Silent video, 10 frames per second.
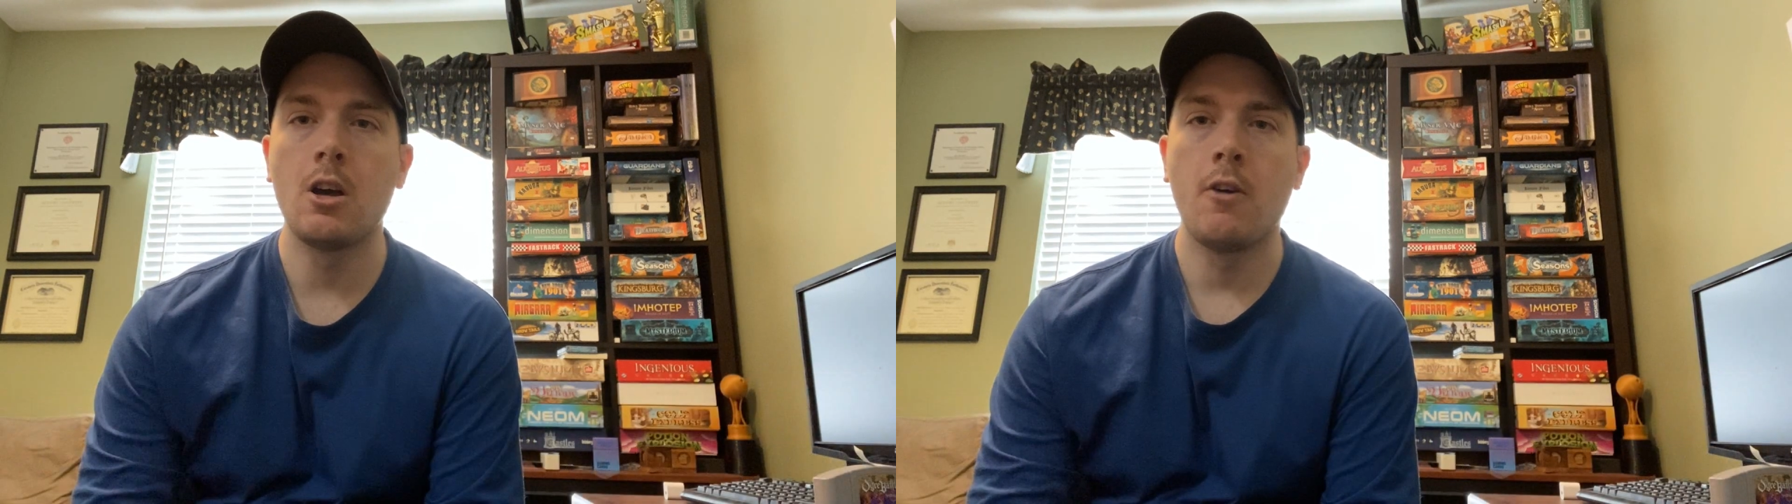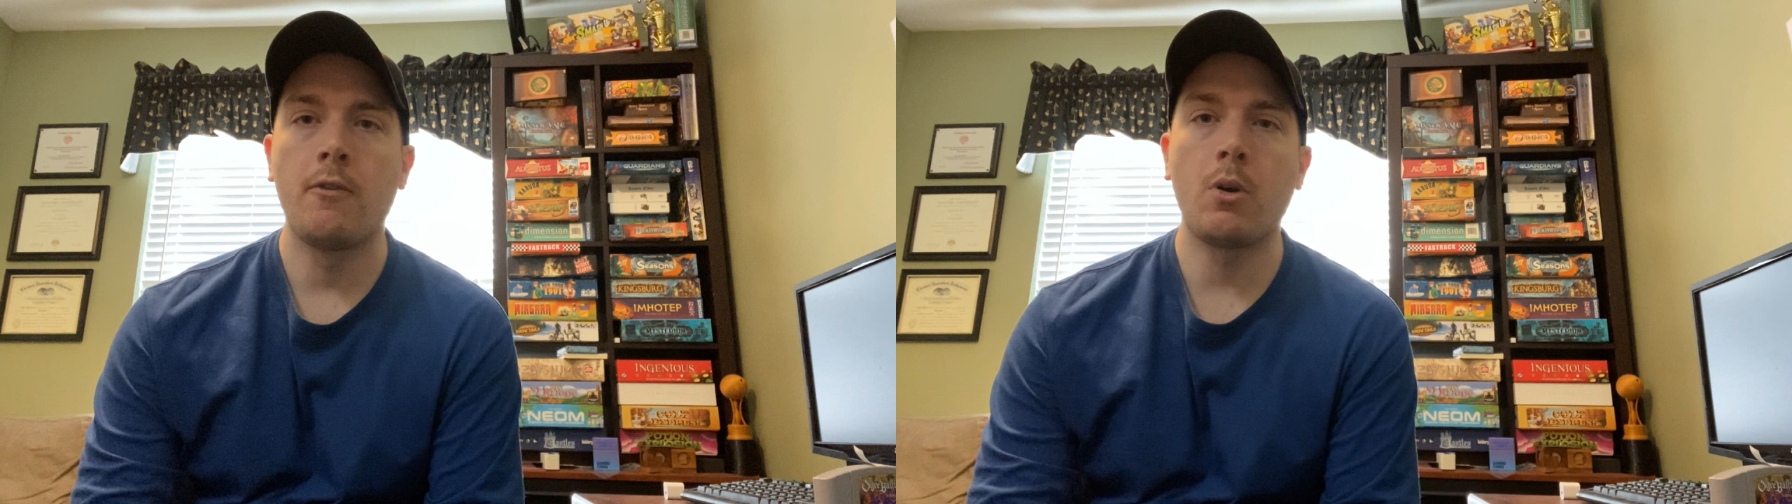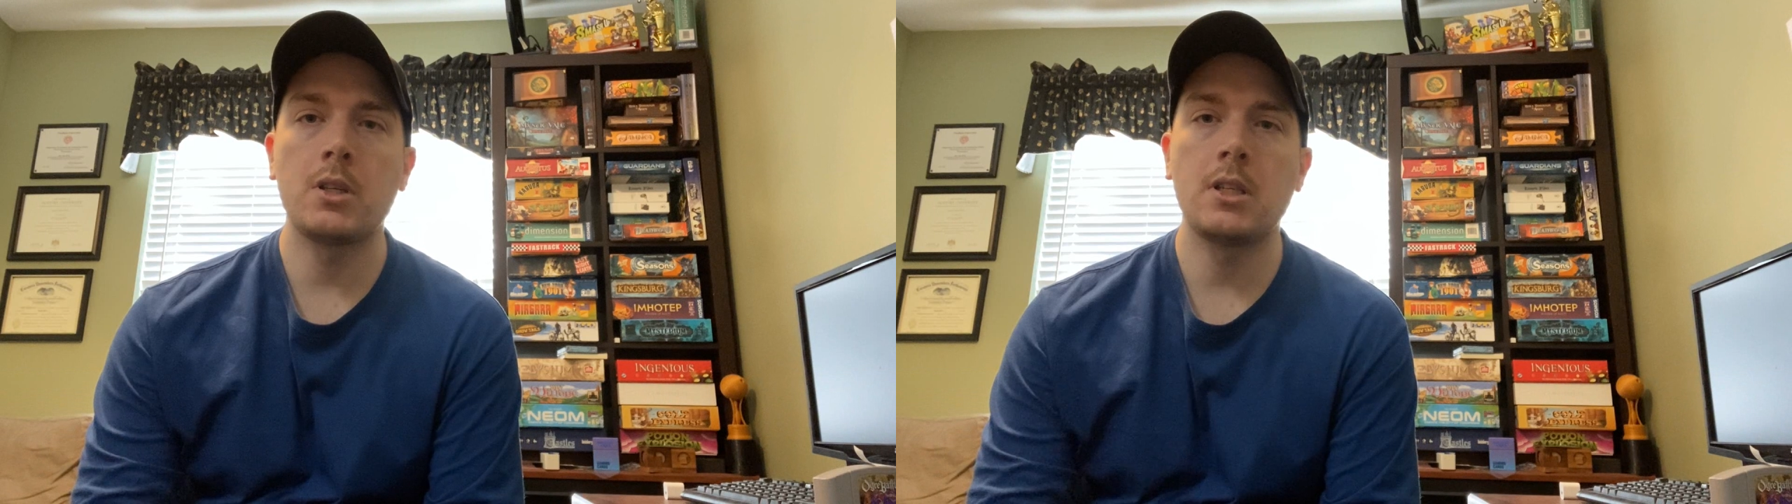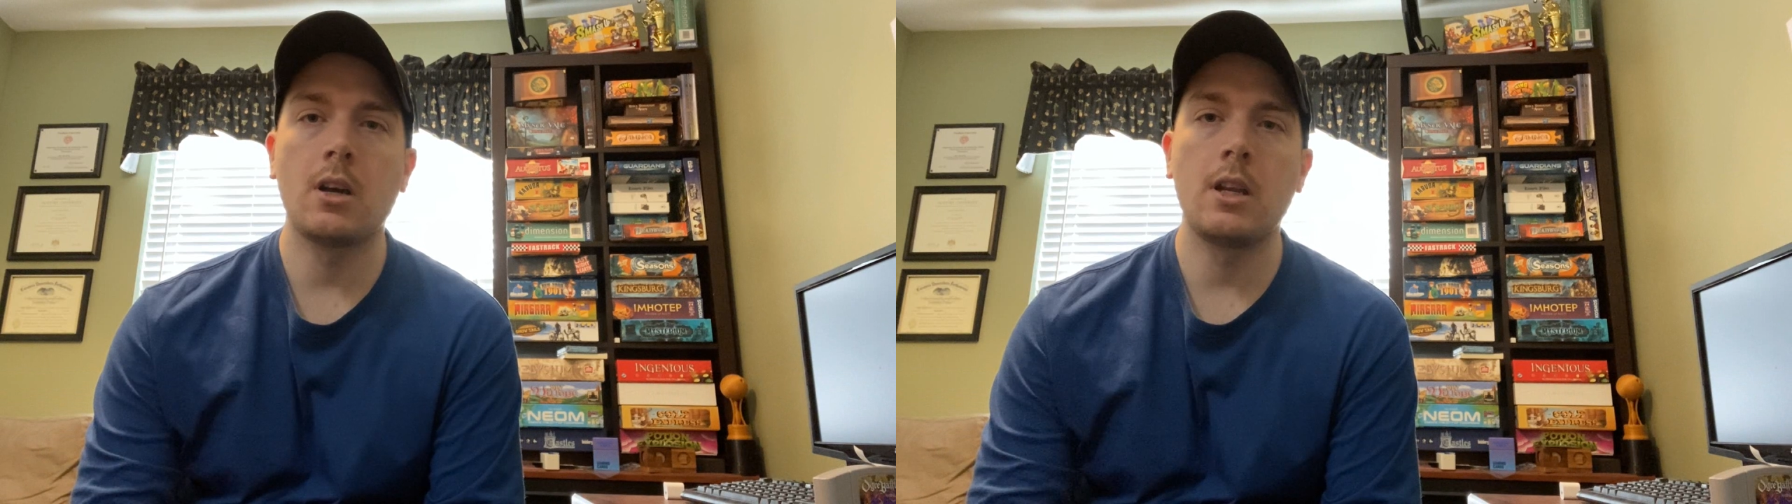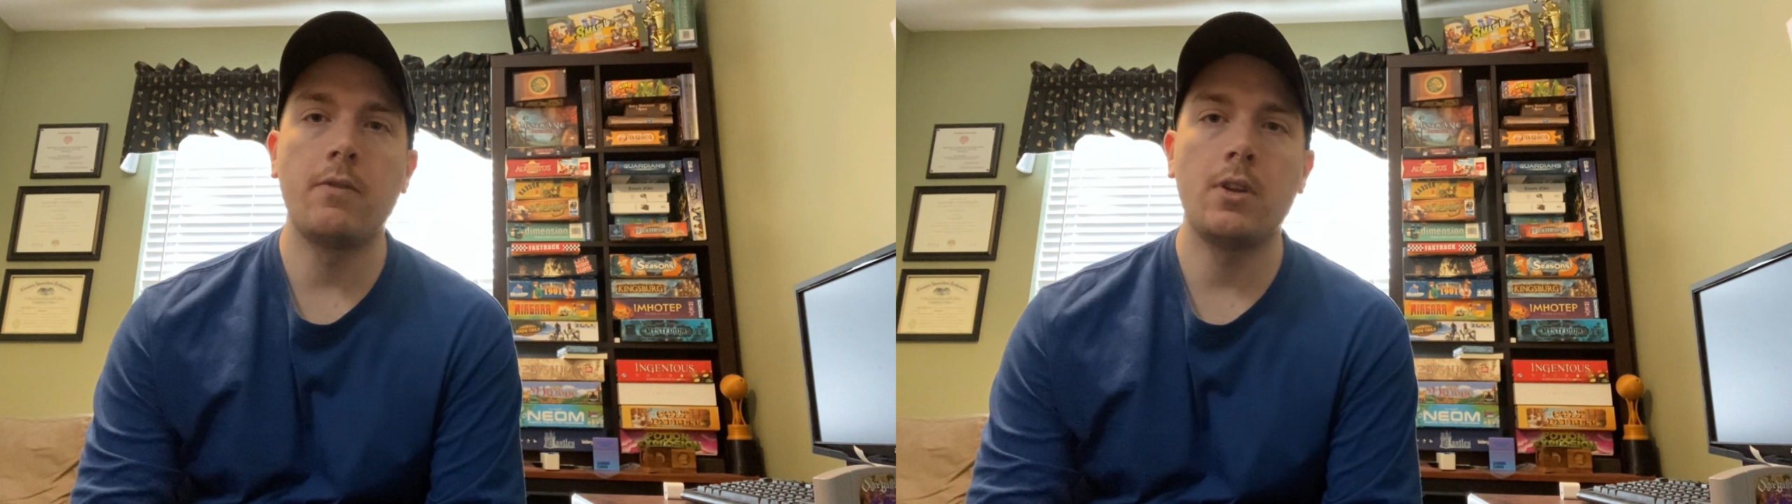focusing
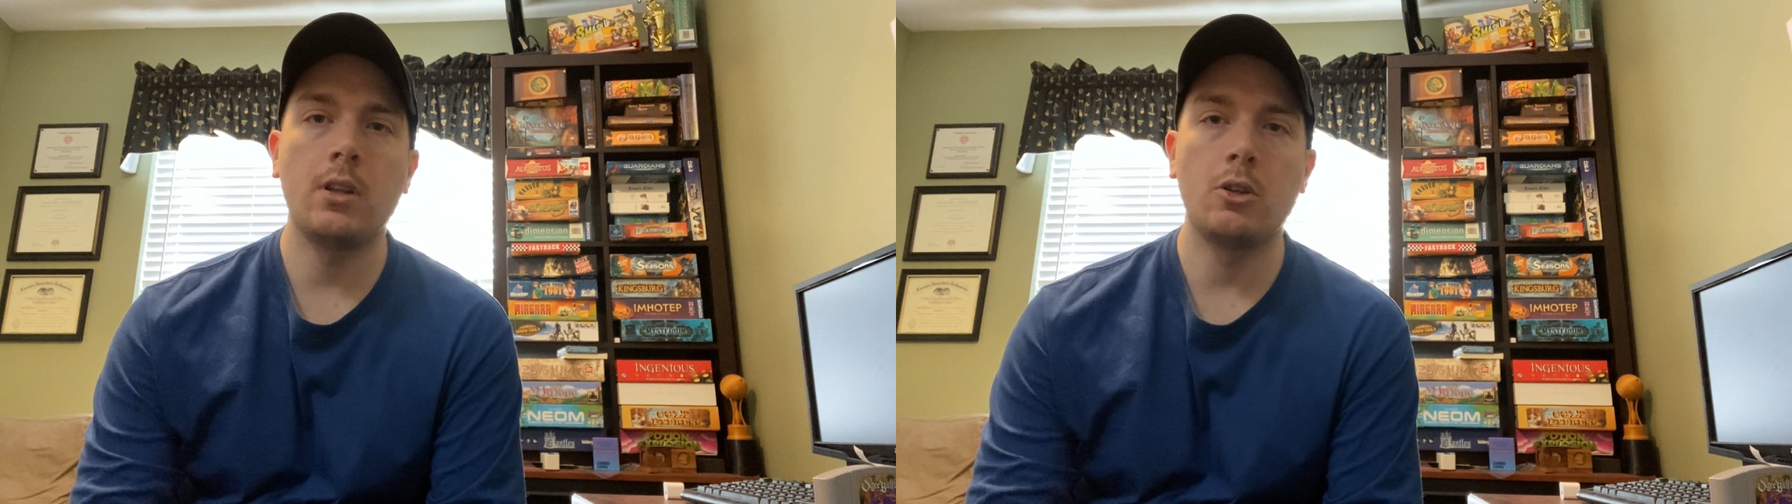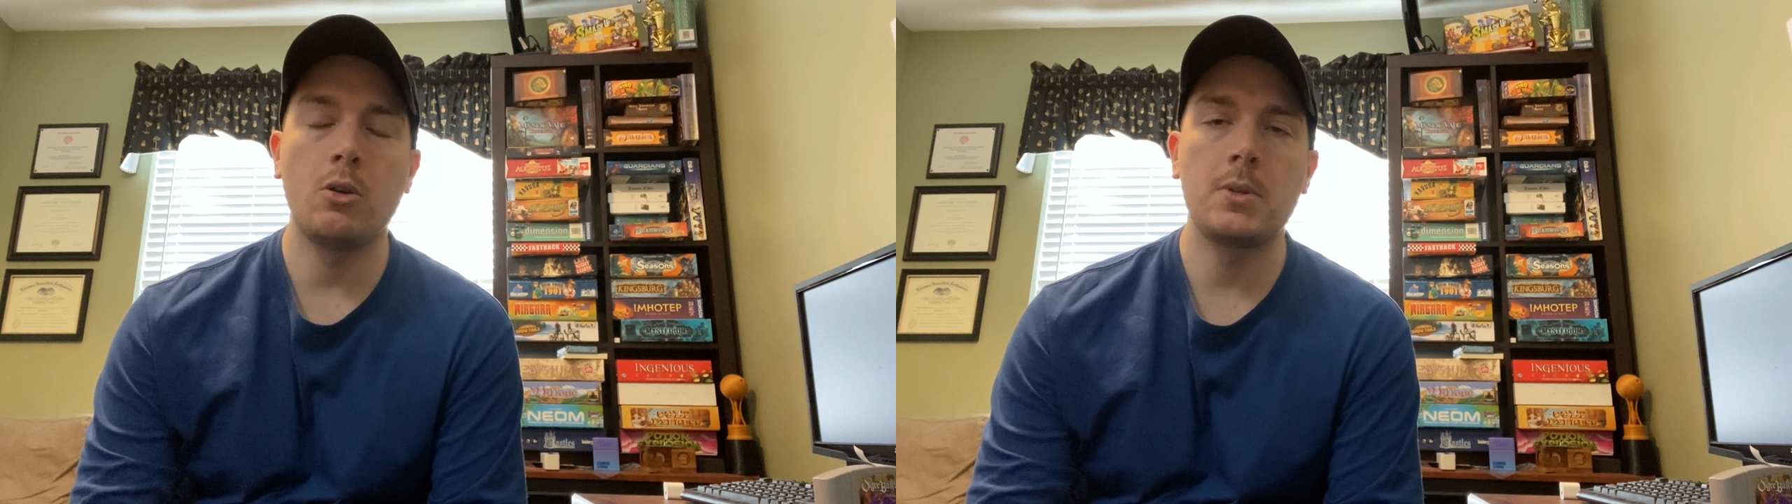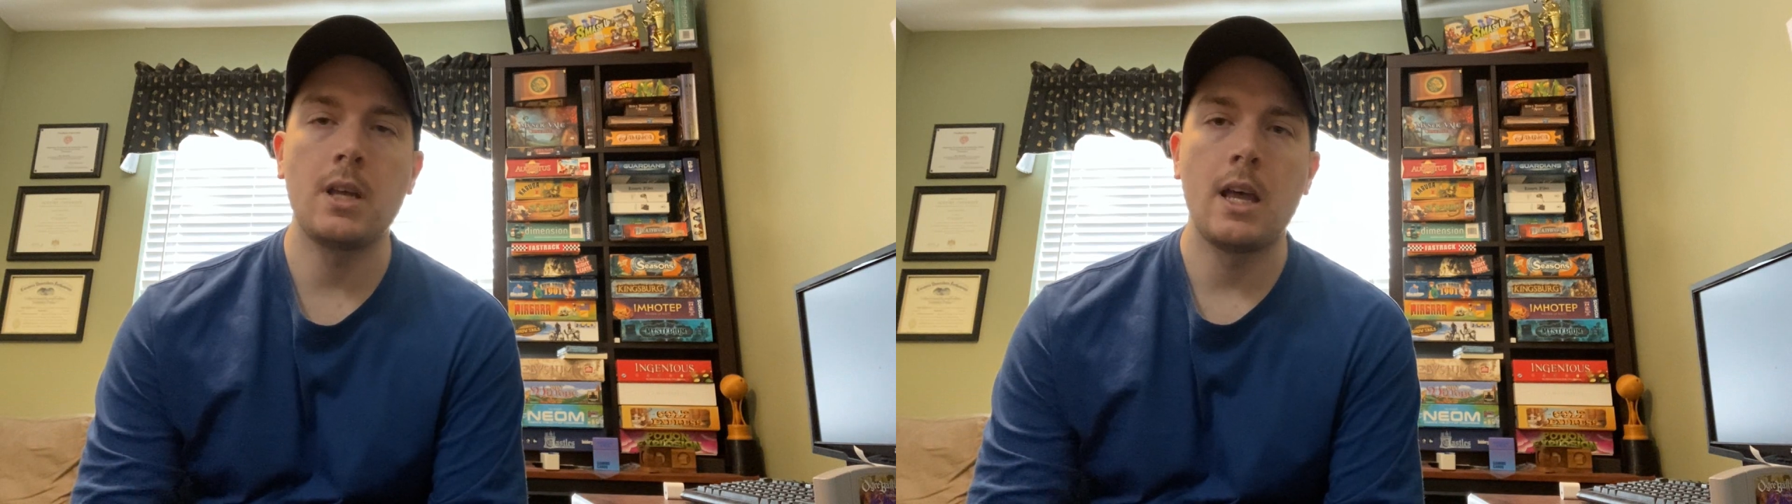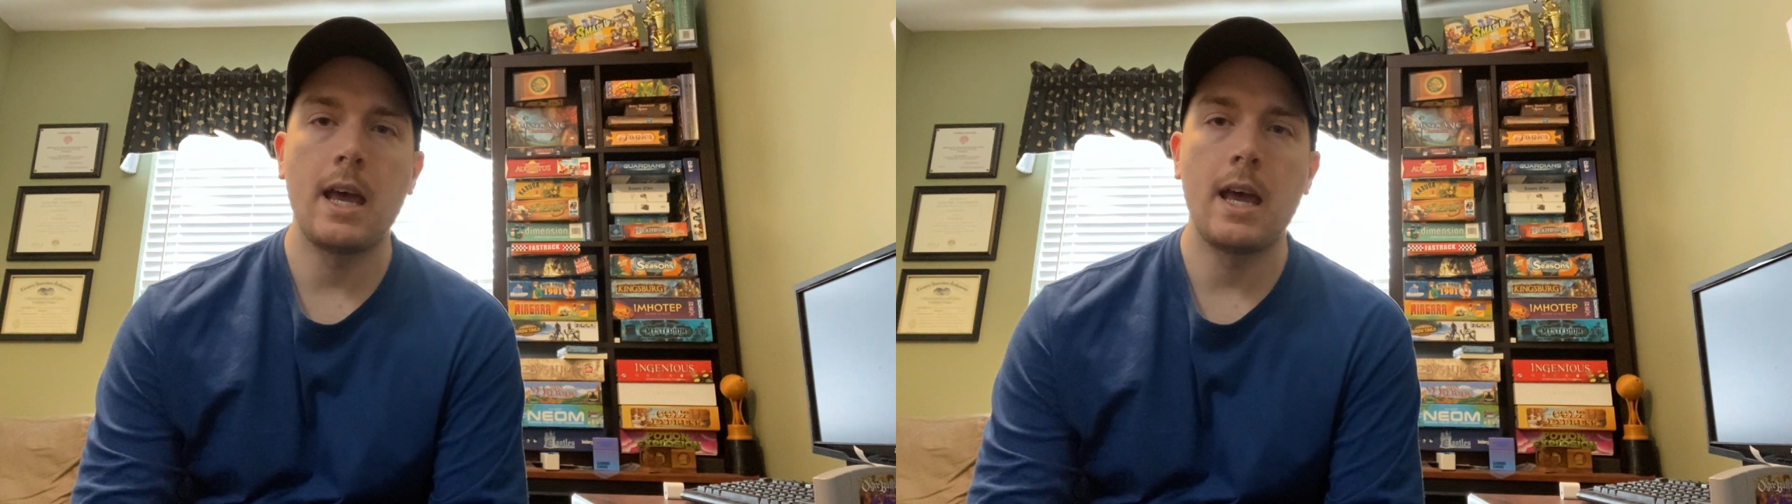on infinite loops